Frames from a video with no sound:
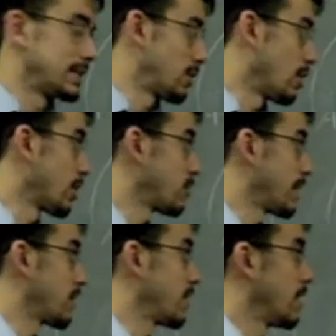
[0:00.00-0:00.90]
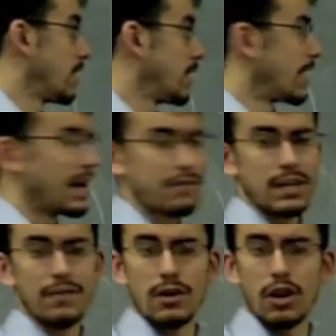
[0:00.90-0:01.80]
Arc length, I'd have to
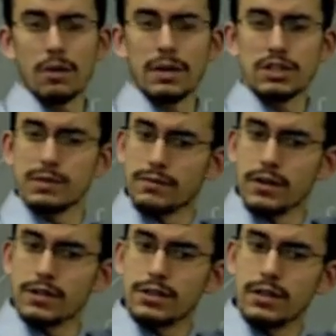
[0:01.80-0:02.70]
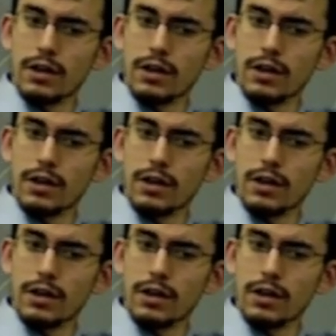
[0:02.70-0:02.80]
give you an arc measurement first.